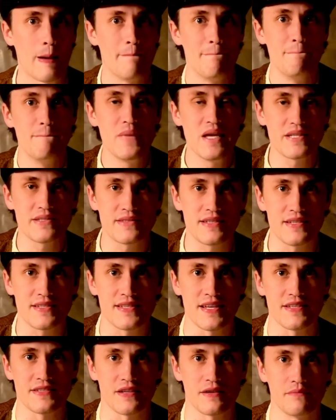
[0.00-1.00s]

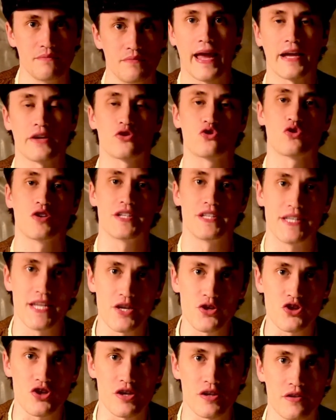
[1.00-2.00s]
mysticism, and
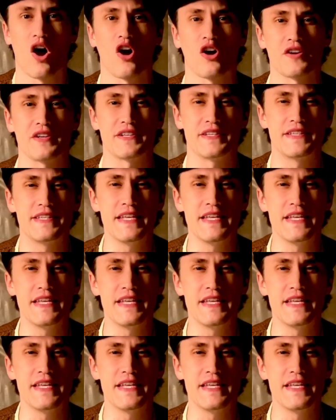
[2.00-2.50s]
tradition are